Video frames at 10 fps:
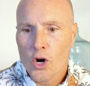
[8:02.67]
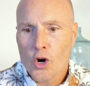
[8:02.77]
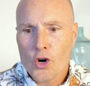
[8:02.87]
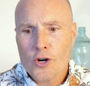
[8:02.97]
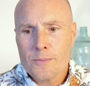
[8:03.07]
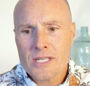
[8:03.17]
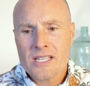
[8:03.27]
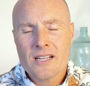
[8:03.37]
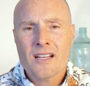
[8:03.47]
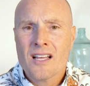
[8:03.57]
Herbs,
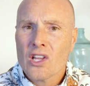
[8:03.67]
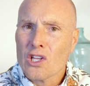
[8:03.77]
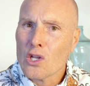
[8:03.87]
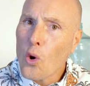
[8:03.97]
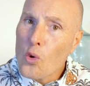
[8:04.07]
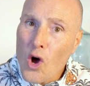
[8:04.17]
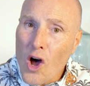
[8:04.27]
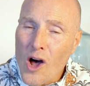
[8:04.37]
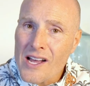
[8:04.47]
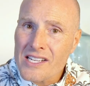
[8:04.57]
low
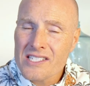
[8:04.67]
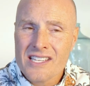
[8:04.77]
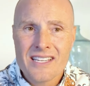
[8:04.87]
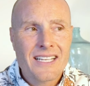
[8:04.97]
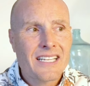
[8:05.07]
cost,